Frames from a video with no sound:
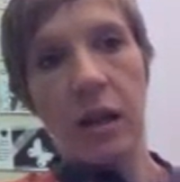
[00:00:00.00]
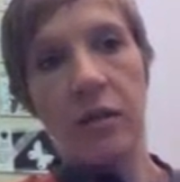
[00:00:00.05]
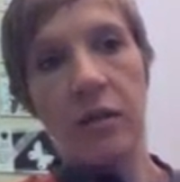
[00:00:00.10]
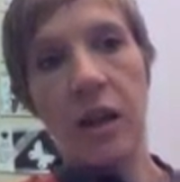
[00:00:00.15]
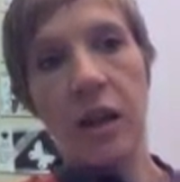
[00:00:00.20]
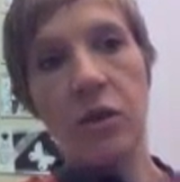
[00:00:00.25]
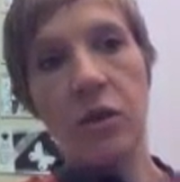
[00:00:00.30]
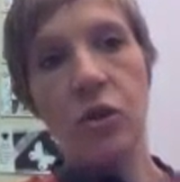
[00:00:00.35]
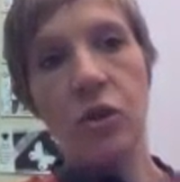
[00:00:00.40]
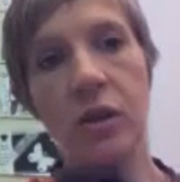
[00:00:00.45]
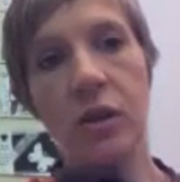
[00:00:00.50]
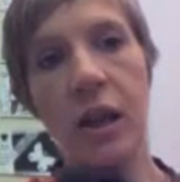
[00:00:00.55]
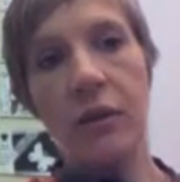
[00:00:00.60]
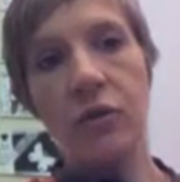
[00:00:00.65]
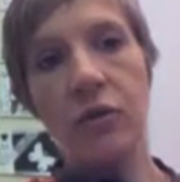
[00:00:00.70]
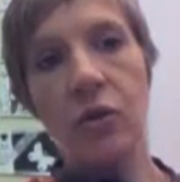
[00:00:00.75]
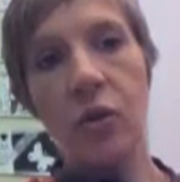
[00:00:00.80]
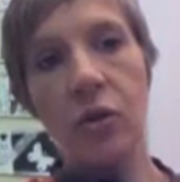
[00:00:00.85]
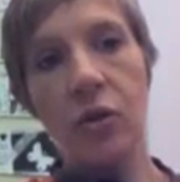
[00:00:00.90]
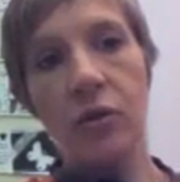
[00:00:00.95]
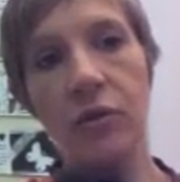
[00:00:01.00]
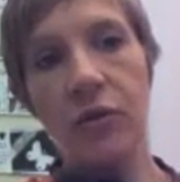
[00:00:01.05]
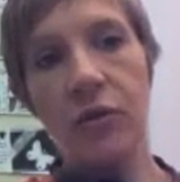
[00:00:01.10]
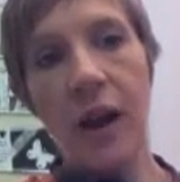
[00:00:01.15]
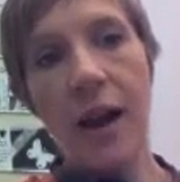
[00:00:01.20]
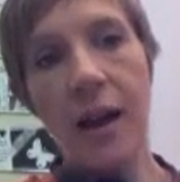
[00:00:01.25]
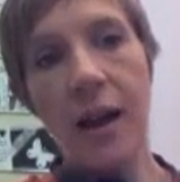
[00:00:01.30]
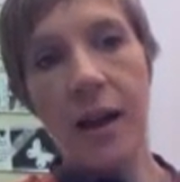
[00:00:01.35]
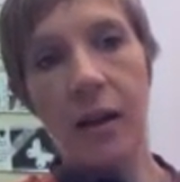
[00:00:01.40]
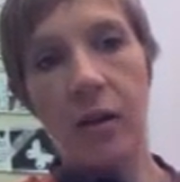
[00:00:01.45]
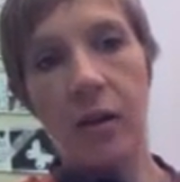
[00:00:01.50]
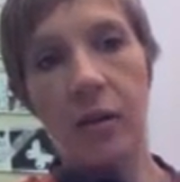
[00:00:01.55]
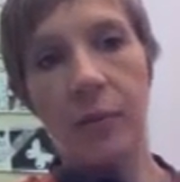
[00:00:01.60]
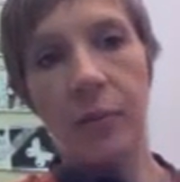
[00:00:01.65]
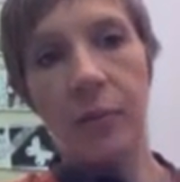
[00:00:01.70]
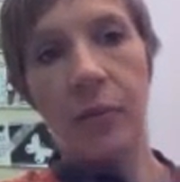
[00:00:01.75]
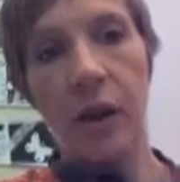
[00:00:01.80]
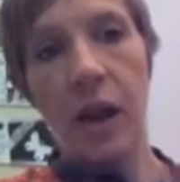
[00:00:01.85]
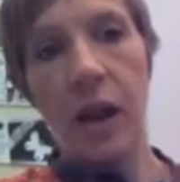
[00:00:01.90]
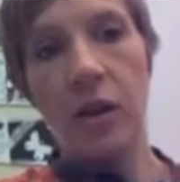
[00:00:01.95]
Then you just have to go to
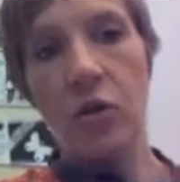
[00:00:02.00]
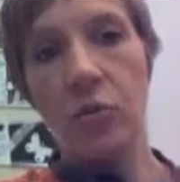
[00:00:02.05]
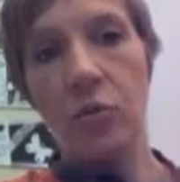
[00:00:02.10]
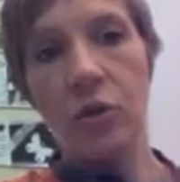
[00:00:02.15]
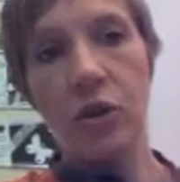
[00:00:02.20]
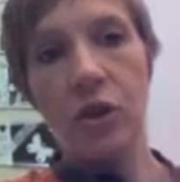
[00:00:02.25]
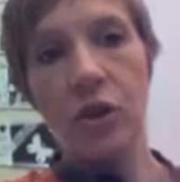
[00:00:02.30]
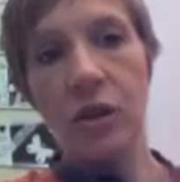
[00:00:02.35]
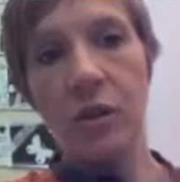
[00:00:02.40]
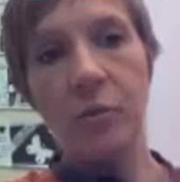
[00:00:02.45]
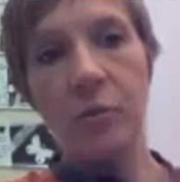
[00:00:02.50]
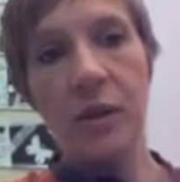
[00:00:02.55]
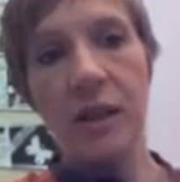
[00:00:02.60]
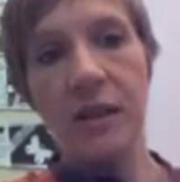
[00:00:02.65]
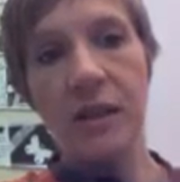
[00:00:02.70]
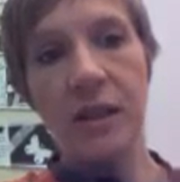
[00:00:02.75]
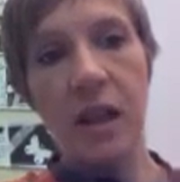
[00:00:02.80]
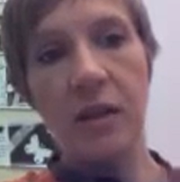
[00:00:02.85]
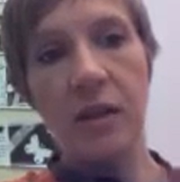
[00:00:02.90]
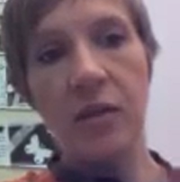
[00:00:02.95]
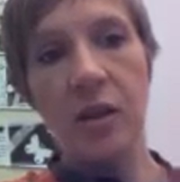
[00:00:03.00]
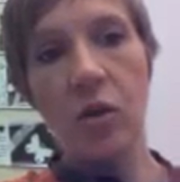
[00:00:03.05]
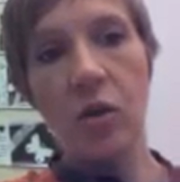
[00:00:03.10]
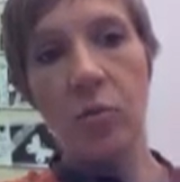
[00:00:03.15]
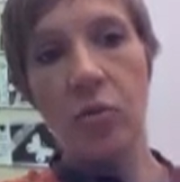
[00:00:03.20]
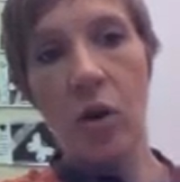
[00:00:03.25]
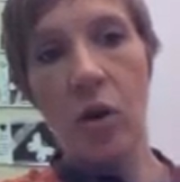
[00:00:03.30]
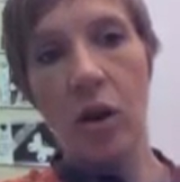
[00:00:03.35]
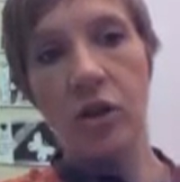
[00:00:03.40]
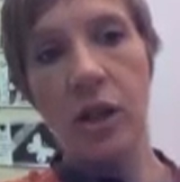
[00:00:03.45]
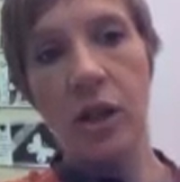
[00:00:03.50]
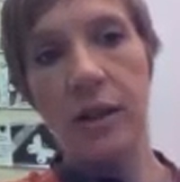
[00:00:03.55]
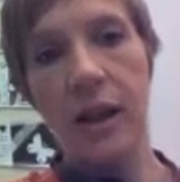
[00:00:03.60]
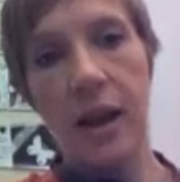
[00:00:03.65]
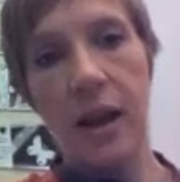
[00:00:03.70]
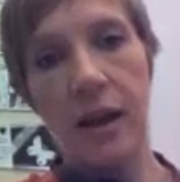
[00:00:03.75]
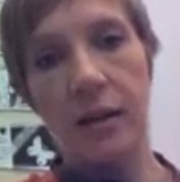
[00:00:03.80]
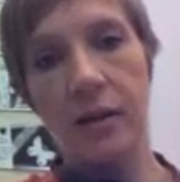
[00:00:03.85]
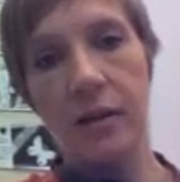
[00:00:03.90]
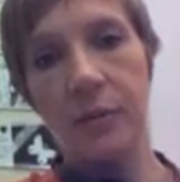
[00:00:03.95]
File, and you would just be saving your
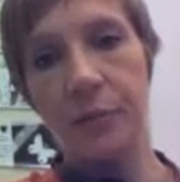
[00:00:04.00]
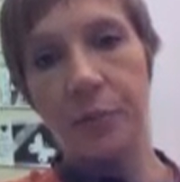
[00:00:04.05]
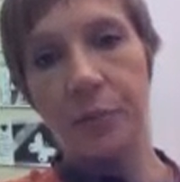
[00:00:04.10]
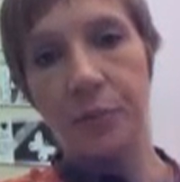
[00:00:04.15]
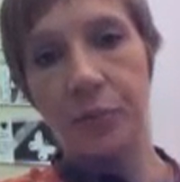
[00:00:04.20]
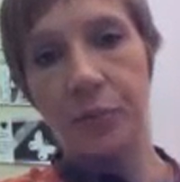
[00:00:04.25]
project as.